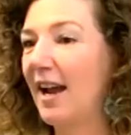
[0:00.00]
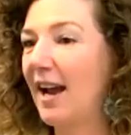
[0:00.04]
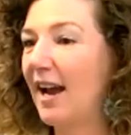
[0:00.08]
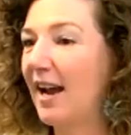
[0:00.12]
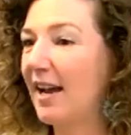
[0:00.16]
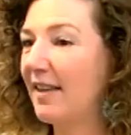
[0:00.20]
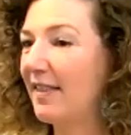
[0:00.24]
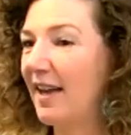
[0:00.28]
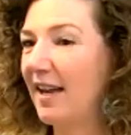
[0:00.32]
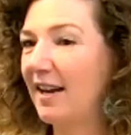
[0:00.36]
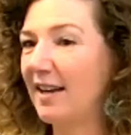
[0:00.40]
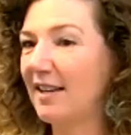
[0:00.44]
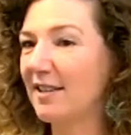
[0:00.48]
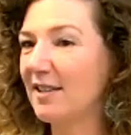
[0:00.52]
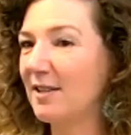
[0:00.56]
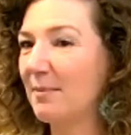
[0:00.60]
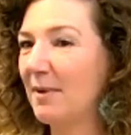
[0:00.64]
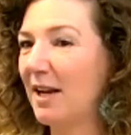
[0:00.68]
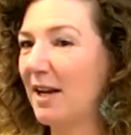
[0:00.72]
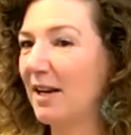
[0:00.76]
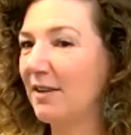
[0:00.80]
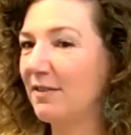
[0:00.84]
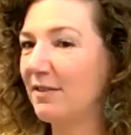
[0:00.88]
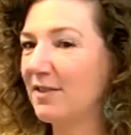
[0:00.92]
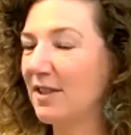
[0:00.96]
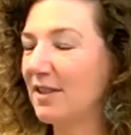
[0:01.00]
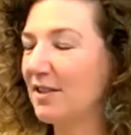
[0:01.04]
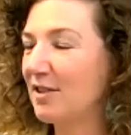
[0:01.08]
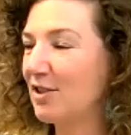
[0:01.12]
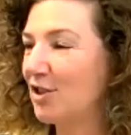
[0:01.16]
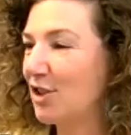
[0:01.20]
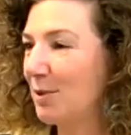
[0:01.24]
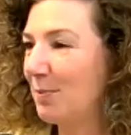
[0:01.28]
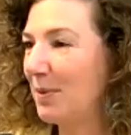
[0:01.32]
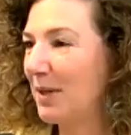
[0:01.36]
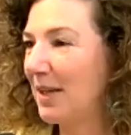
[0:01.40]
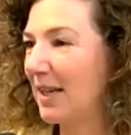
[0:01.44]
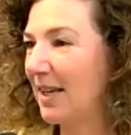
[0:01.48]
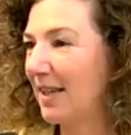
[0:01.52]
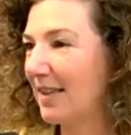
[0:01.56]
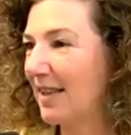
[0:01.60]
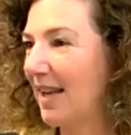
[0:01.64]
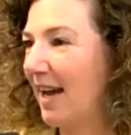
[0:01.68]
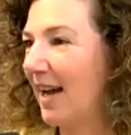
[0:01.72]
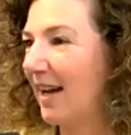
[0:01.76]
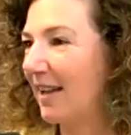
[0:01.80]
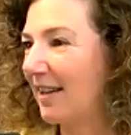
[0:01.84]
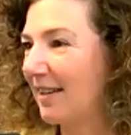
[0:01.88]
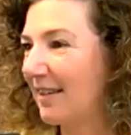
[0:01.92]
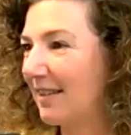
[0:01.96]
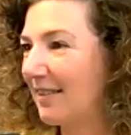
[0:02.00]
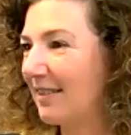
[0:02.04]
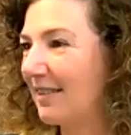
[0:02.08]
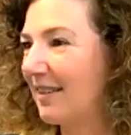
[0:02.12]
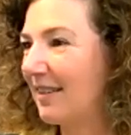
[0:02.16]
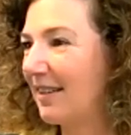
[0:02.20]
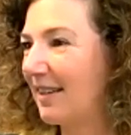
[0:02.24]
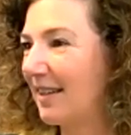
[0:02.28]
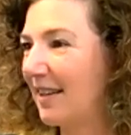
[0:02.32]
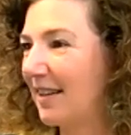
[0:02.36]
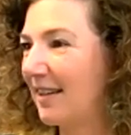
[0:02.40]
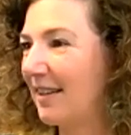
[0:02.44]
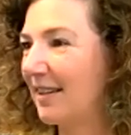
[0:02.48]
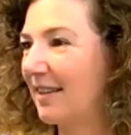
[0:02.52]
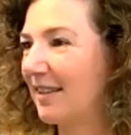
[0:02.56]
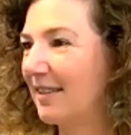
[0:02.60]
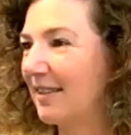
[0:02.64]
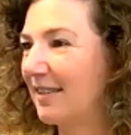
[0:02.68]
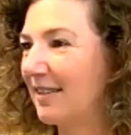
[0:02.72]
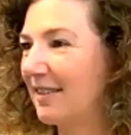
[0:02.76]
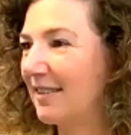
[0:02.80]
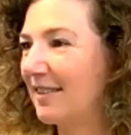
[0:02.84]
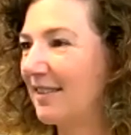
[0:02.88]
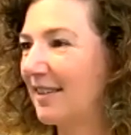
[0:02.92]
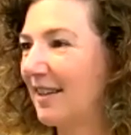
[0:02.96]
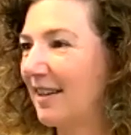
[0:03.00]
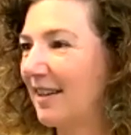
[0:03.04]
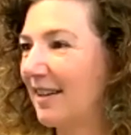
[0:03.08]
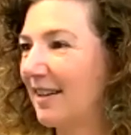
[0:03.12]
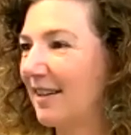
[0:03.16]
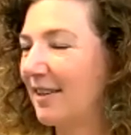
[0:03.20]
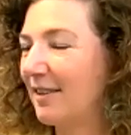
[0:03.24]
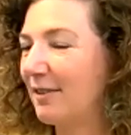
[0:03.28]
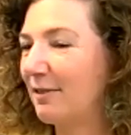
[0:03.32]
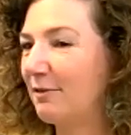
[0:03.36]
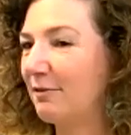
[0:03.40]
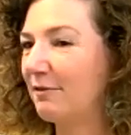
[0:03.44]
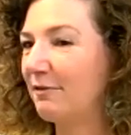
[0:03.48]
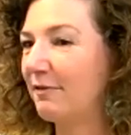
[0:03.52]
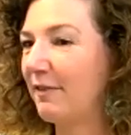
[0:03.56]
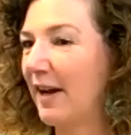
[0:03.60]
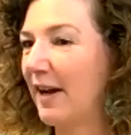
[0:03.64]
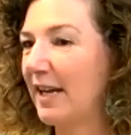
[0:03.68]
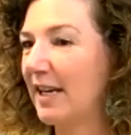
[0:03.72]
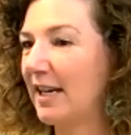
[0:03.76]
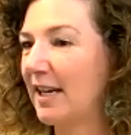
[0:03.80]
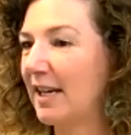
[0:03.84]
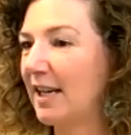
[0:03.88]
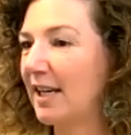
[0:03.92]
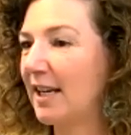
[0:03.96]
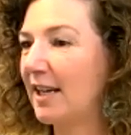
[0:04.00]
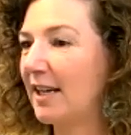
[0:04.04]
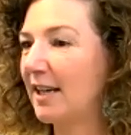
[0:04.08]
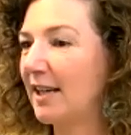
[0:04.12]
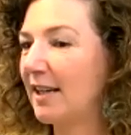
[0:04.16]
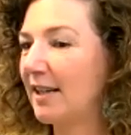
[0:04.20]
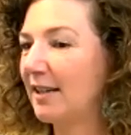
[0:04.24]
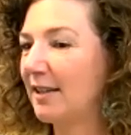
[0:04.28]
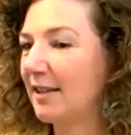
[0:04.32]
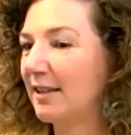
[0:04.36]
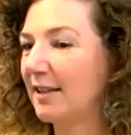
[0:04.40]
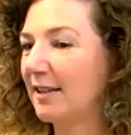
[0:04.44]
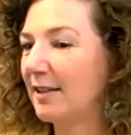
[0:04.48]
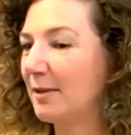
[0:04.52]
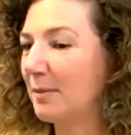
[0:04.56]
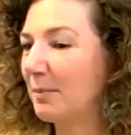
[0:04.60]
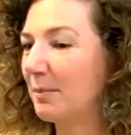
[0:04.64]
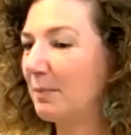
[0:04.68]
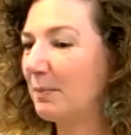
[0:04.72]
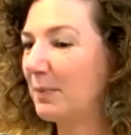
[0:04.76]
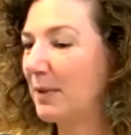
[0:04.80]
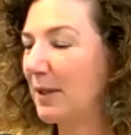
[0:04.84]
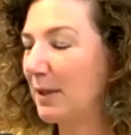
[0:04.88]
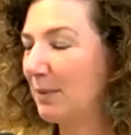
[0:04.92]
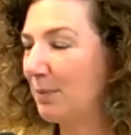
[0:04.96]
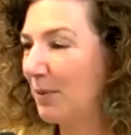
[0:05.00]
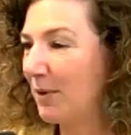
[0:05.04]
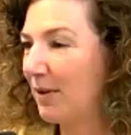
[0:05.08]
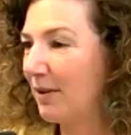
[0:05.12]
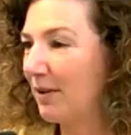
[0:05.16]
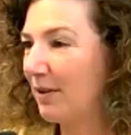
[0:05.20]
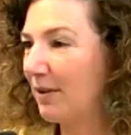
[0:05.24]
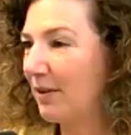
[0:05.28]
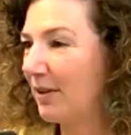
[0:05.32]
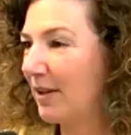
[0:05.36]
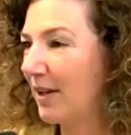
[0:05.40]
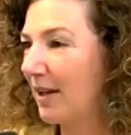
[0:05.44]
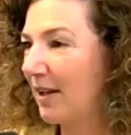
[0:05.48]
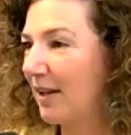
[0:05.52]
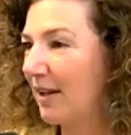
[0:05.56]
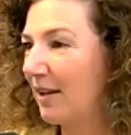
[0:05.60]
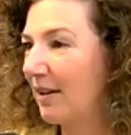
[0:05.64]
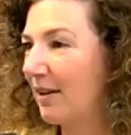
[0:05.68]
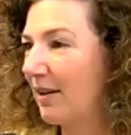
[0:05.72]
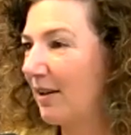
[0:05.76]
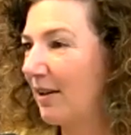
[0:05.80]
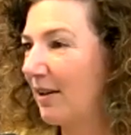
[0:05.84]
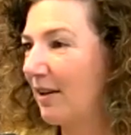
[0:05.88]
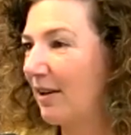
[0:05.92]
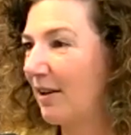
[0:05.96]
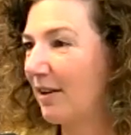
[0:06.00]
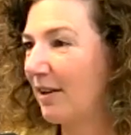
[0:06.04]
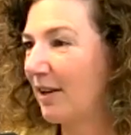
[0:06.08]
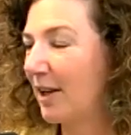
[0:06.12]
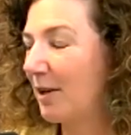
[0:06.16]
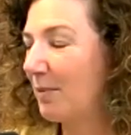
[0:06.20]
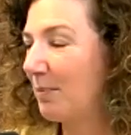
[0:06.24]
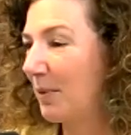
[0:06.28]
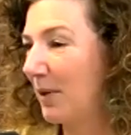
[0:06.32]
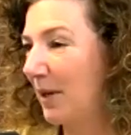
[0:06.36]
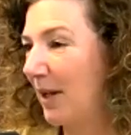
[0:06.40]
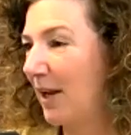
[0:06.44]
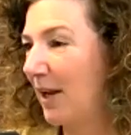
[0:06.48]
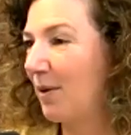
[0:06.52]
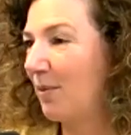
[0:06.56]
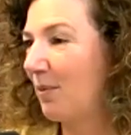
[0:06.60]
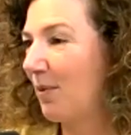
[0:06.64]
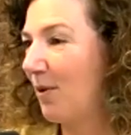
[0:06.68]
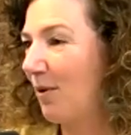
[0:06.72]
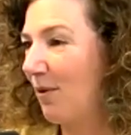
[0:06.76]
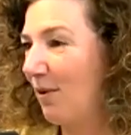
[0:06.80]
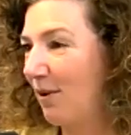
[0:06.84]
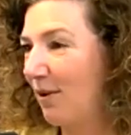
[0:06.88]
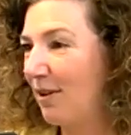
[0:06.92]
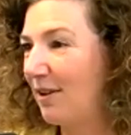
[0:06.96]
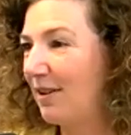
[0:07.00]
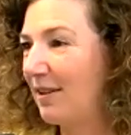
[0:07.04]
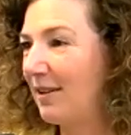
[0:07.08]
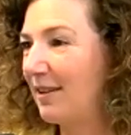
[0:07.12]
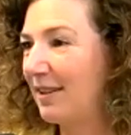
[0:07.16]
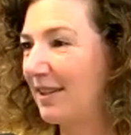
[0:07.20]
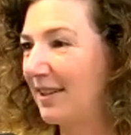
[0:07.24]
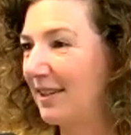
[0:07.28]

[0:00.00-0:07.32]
And then it's a matter of just chipping at that and finding people that can play a role